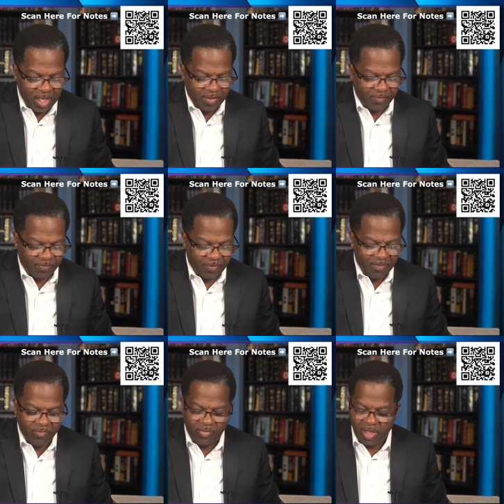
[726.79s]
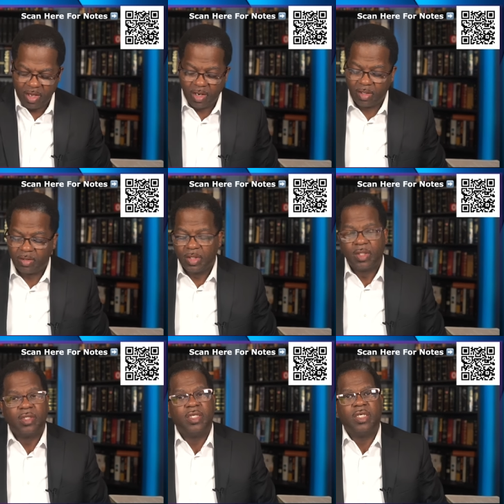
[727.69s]
And from there,
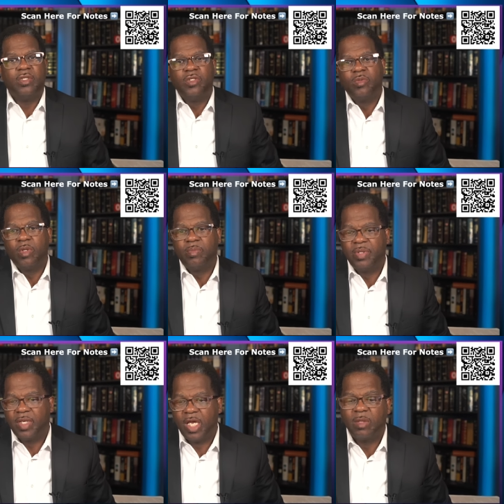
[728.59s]
then you will be